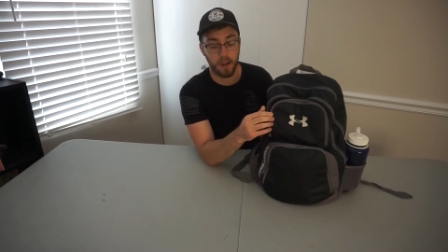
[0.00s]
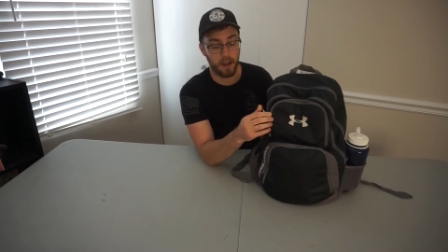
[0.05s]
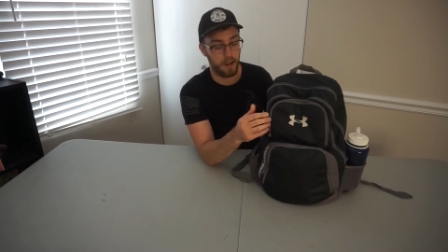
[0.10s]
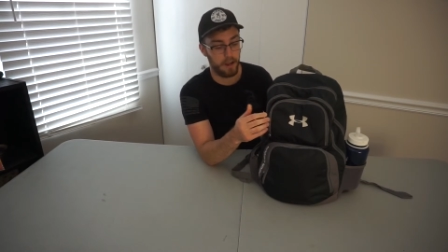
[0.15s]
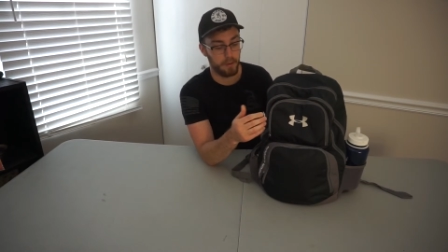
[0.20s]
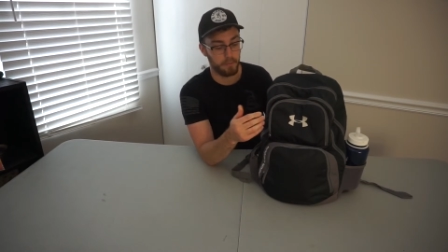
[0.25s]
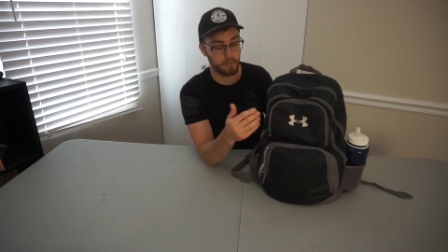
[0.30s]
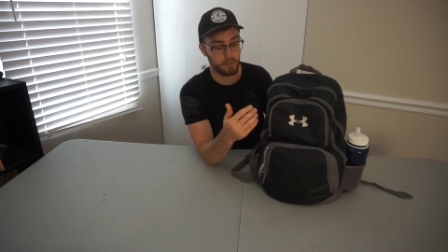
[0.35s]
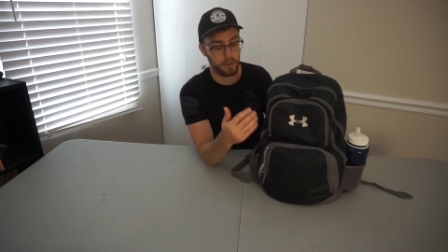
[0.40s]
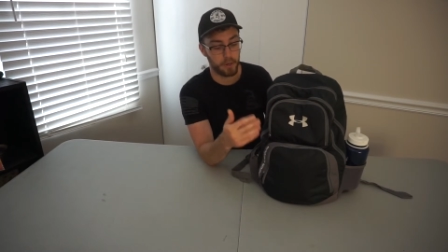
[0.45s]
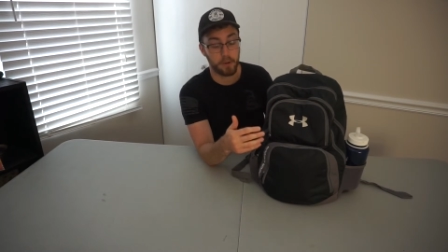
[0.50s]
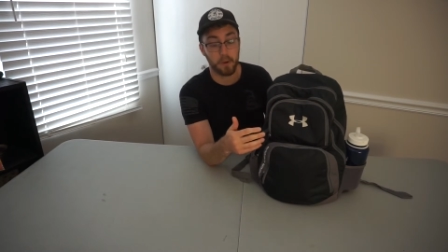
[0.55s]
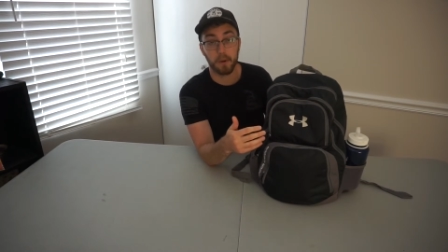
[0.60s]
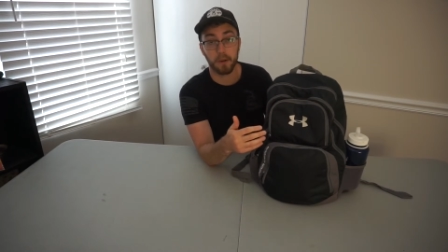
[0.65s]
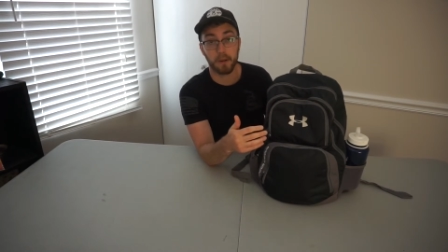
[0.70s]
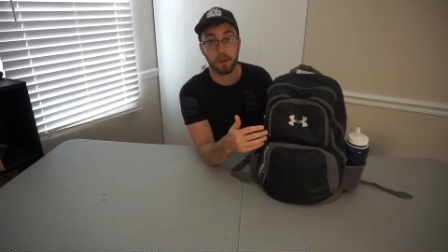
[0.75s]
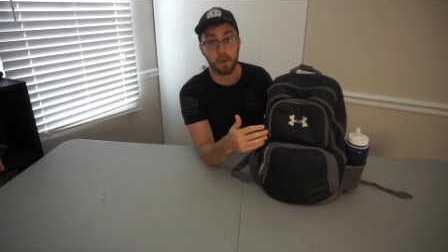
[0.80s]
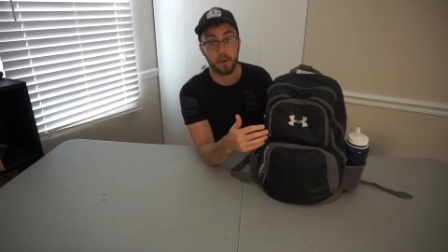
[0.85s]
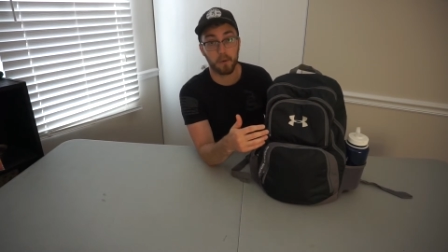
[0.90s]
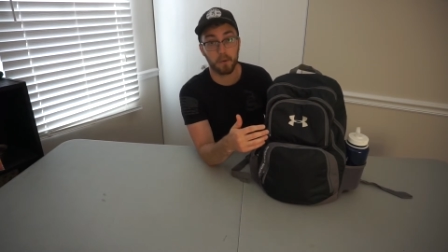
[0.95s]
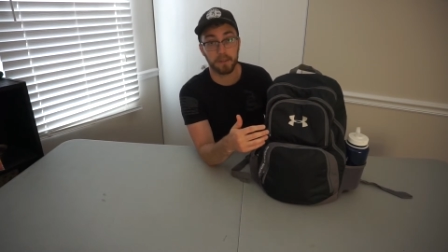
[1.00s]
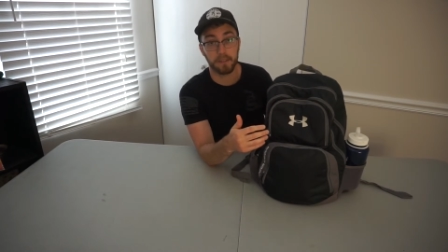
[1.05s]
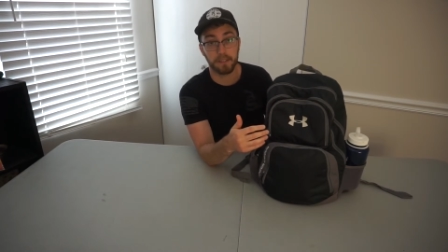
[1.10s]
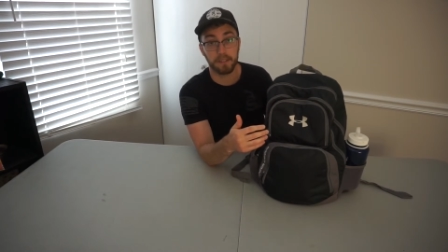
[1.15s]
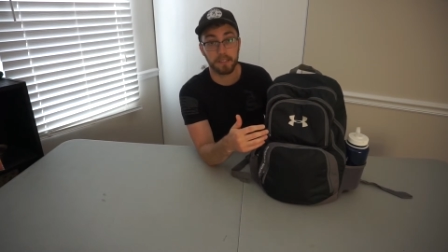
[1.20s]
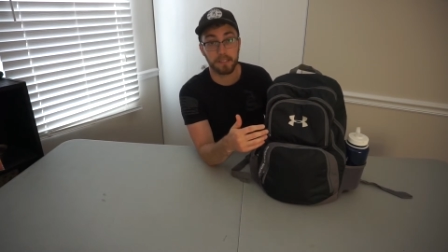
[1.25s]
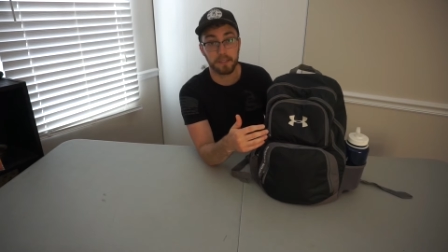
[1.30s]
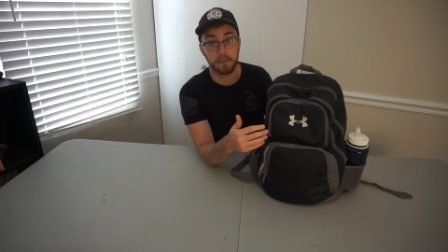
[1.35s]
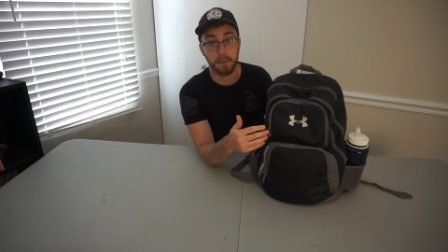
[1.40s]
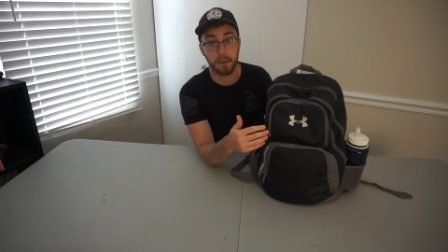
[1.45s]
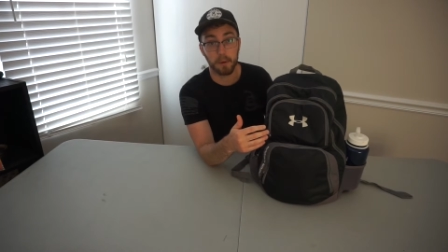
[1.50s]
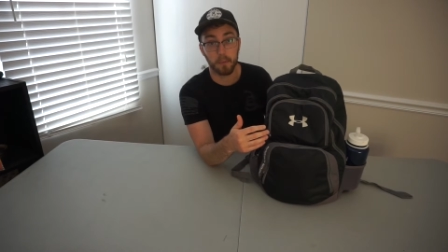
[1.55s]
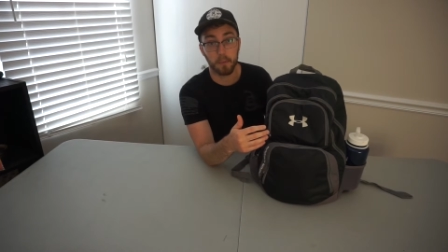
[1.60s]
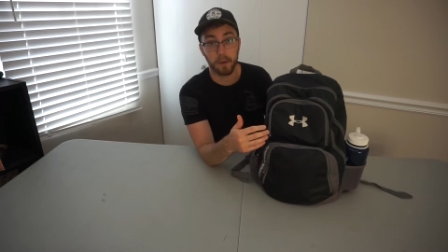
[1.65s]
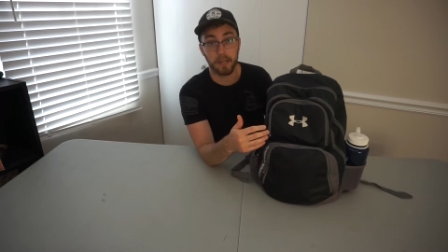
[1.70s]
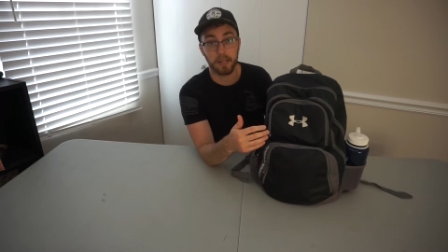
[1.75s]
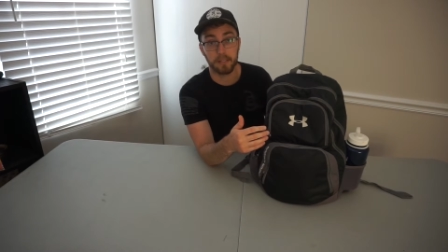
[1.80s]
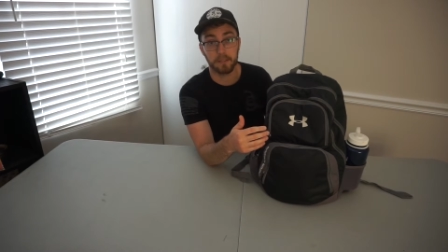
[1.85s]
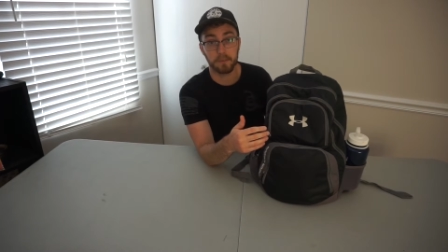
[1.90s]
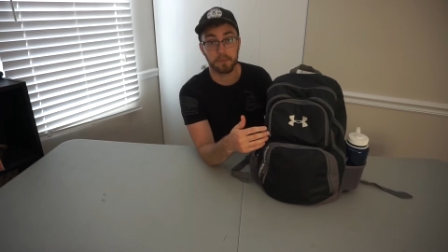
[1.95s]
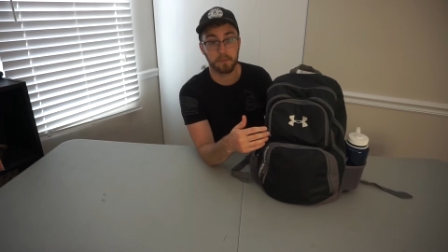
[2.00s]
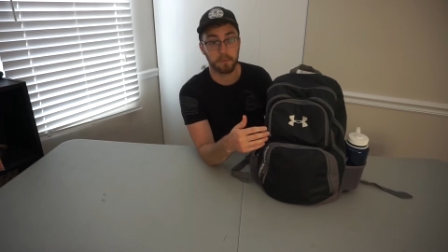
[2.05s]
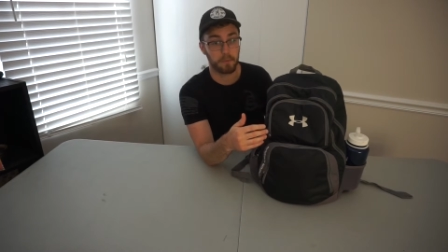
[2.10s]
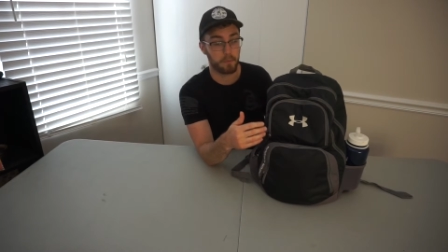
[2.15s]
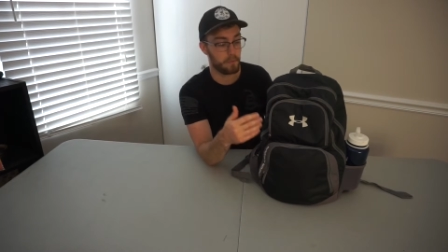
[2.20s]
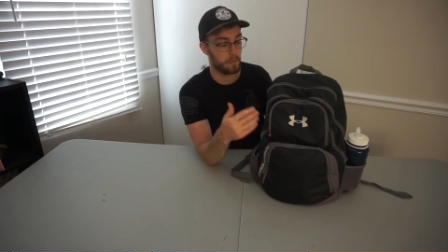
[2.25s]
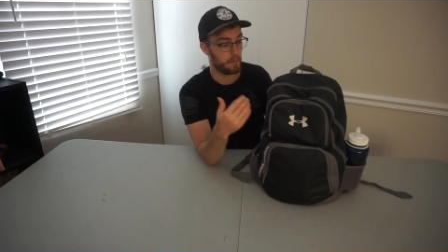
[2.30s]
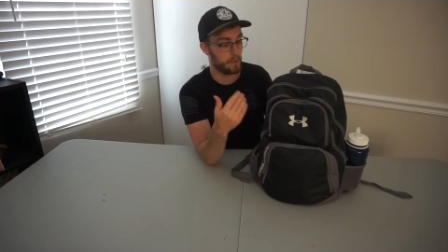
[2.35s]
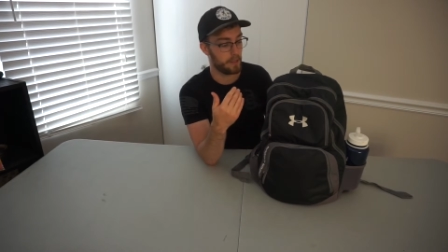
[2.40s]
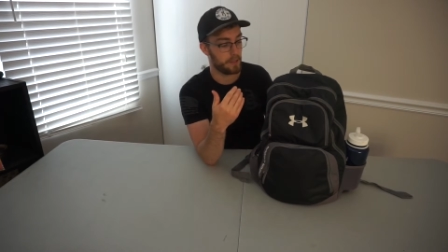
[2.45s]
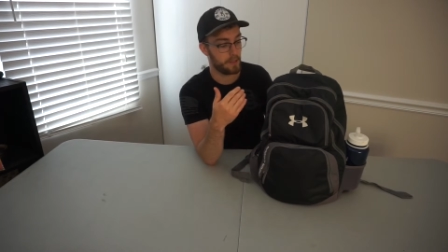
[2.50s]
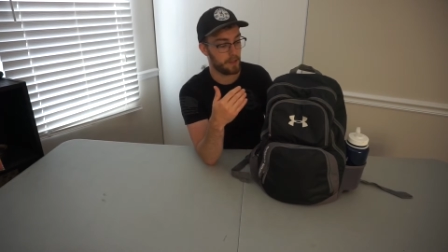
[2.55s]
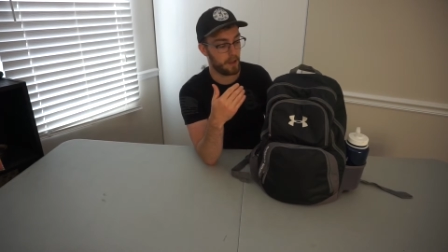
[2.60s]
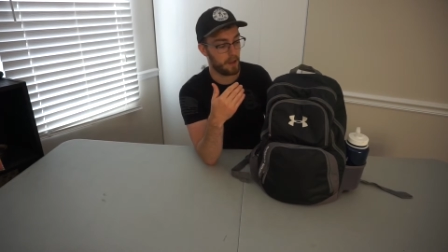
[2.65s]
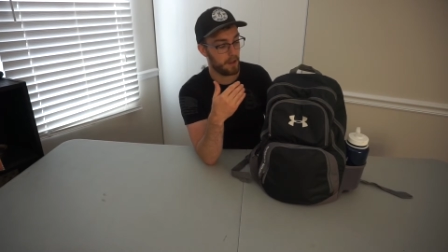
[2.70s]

so I know it can hold a decent amount of weight with